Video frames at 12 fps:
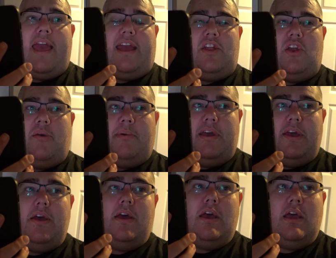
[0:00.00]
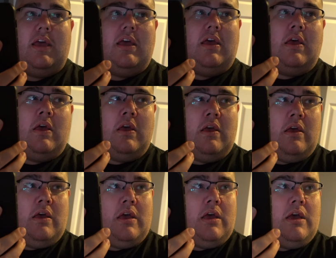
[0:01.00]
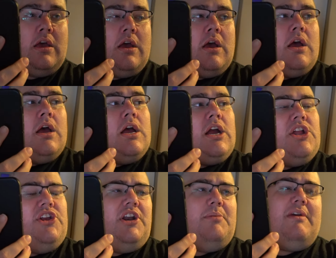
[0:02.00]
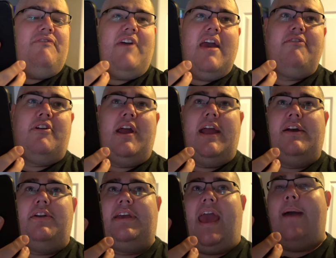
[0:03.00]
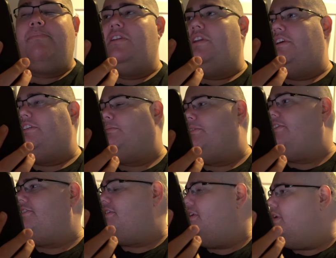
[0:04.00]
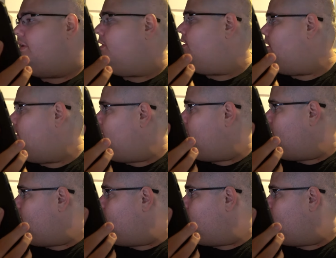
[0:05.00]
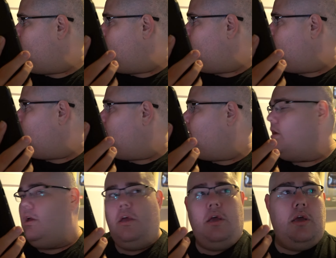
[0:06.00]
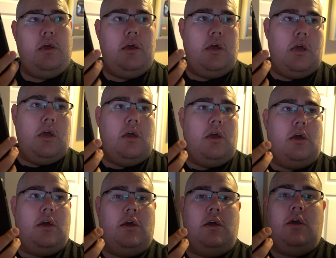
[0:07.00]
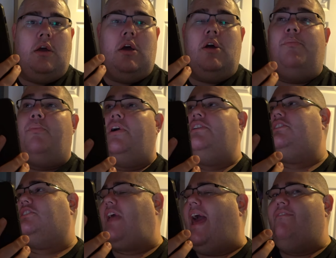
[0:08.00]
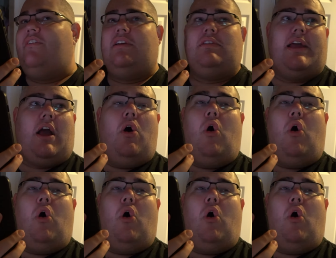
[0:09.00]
hey, can you hear me? Yeah, happy to hear you. What's up? Can you do me a favor and go to Captain D's, please? Okay, what? Bridgette's having like a